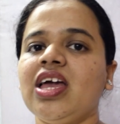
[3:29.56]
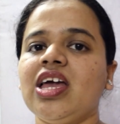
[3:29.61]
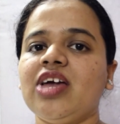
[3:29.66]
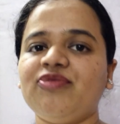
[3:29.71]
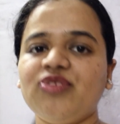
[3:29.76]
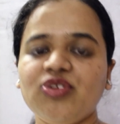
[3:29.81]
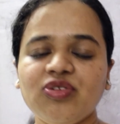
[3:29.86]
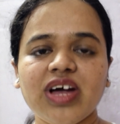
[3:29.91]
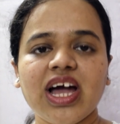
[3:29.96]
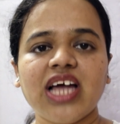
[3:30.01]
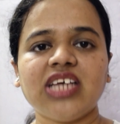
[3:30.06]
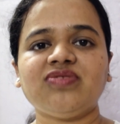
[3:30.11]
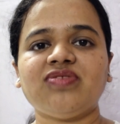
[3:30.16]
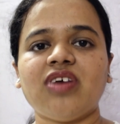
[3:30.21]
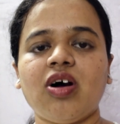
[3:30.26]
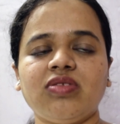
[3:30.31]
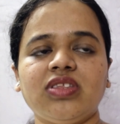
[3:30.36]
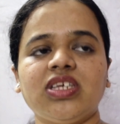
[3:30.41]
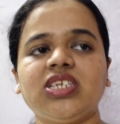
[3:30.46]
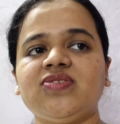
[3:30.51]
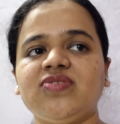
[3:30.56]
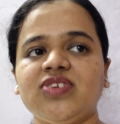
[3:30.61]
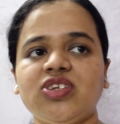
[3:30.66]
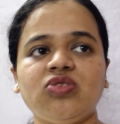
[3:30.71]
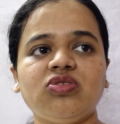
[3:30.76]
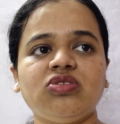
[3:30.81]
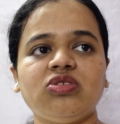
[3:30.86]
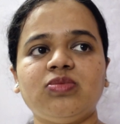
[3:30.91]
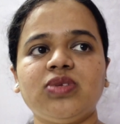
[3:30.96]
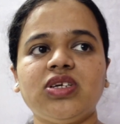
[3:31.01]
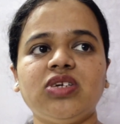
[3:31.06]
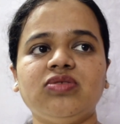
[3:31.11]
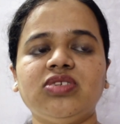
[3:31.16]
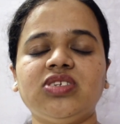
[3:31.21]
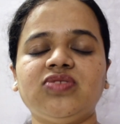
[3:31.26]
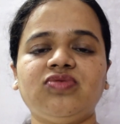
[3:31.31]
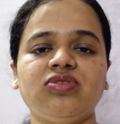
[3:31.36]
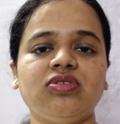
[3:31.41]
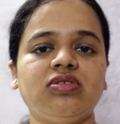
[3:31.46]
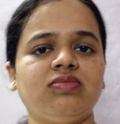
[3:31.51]
If you guys found this video to be
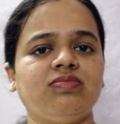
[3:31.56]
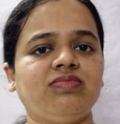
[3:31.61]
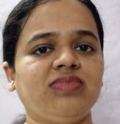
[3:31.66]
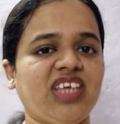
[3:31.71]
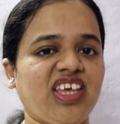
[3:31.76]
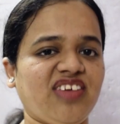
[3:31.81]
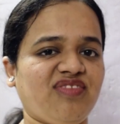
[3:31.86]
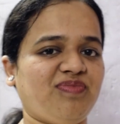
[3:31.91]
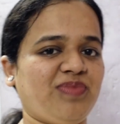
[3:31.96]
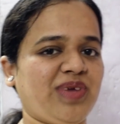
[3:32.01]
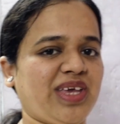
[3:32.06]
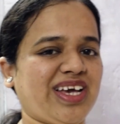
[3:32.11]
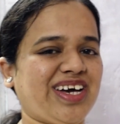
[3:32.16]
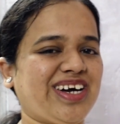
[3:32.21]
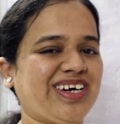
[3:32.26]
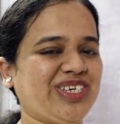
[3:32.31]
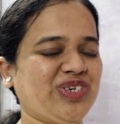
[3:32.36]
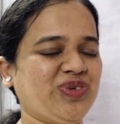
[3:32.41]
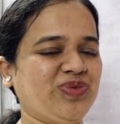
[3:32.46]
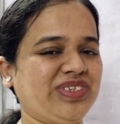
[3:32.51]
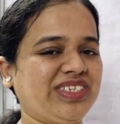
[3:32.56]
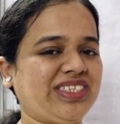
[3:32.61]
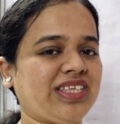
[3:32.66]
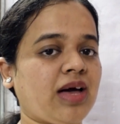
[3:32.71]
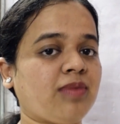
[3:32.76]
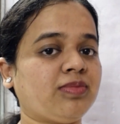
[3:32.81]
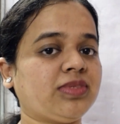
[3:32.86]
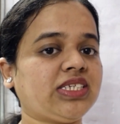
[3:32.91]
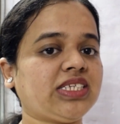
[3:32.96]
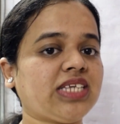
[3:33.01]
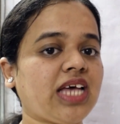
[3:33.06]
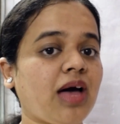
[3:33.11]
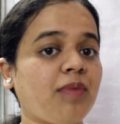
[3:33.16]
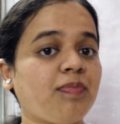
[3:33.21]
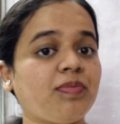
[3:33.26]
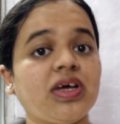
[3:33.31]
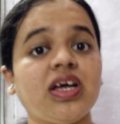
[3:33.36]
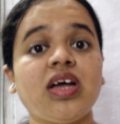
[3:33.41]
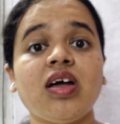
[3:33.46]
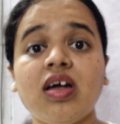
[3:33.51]
useful, give me a huge thumbs up.